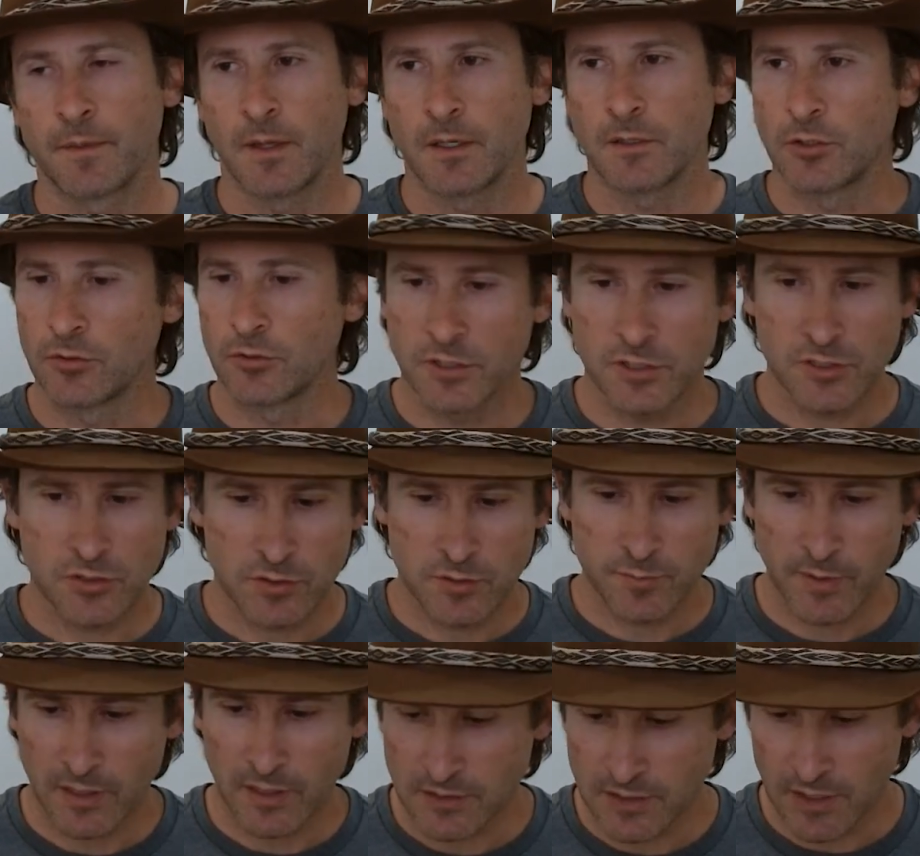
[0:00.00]
no
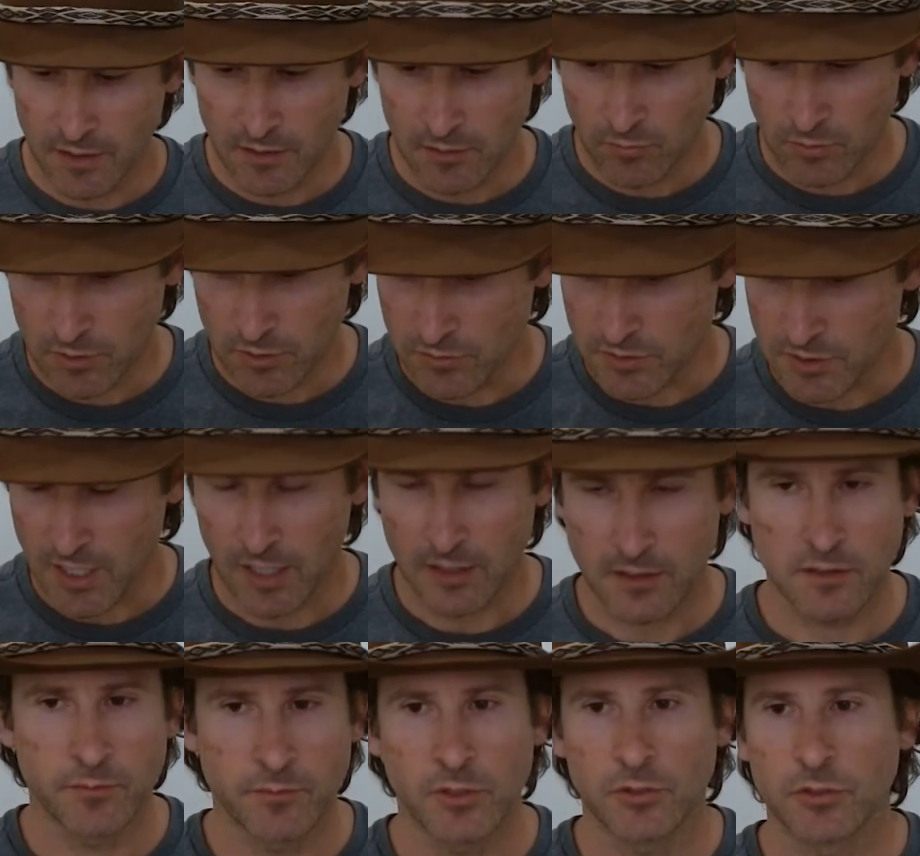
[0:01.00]
disrespect to anyone who's gotten
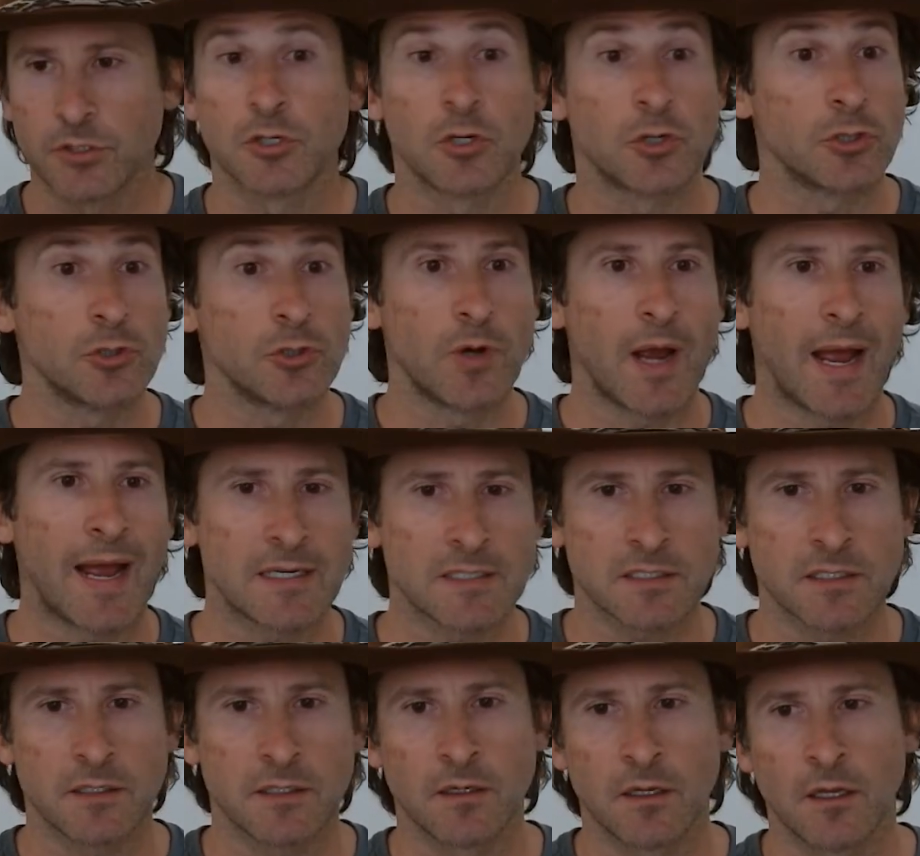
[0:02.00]
to million or who
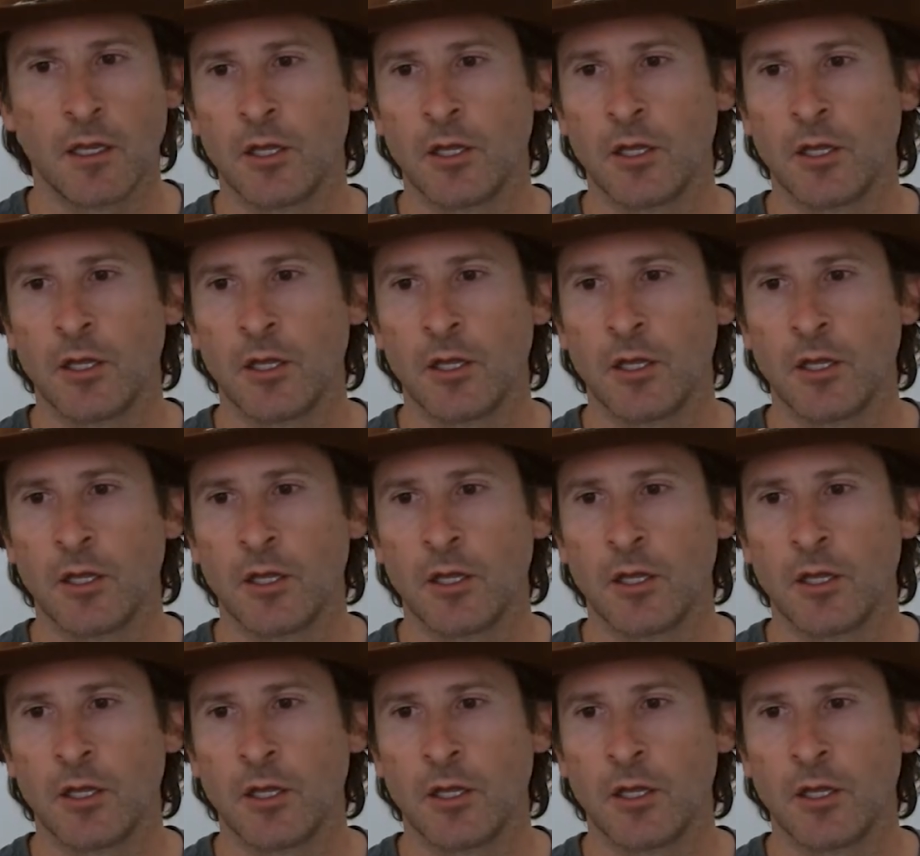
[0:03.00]
hasn't,